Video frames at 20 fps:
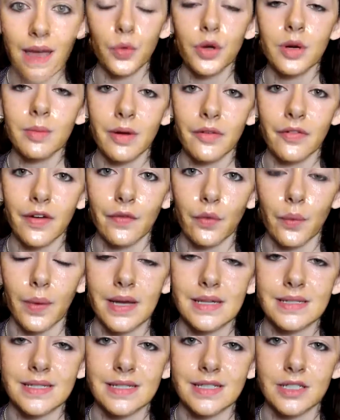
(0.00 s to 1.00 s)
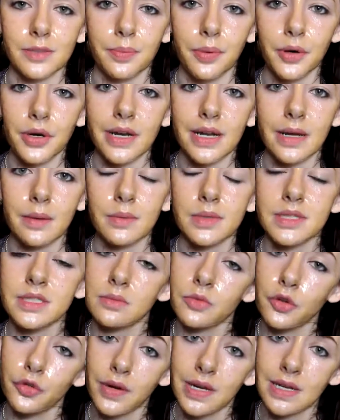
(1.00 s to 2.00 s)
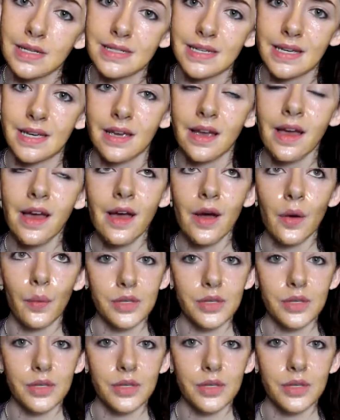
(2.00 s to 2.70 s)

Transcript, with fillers: One of my favorite ways is to put it in with some green tea,